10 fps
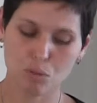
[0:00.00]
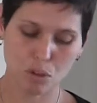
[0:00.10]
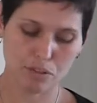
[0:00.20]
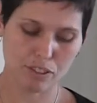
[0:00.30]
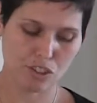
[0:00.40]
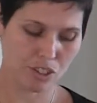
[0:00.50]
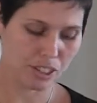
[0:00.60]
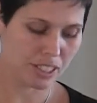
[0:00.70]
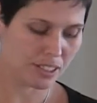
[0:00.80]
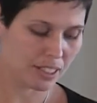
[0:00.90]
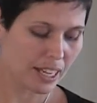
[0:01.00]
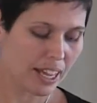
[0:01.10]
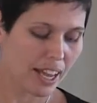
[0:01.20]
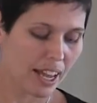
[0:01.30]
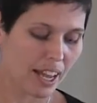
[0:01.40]
role for journalists
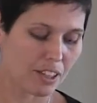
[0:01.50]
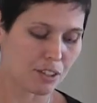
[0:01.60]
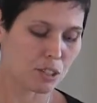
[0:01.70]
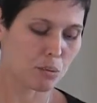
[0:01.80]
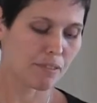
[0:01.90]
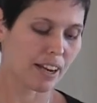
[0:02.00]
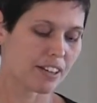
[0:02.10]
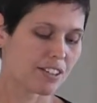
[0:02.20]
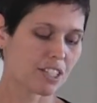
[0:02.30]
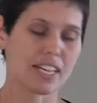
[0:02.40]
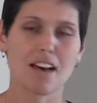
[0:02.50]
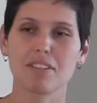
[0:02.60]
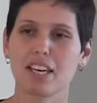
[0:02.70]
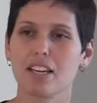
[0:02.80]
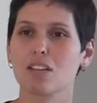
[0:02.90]
and news providers to
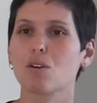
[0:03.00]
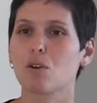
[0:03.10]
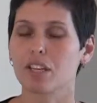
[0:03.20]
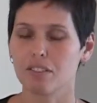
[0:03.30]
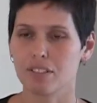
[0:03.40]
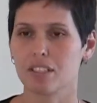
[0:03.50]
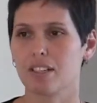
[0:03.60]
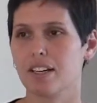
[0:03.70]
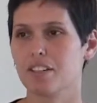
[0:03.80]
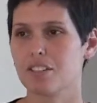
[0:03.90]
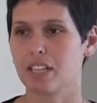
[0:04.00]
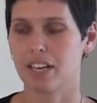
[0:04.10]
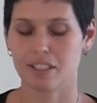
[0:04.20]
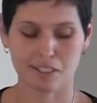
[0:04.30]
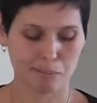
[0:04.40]
navigate or even
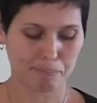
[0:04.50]
understand.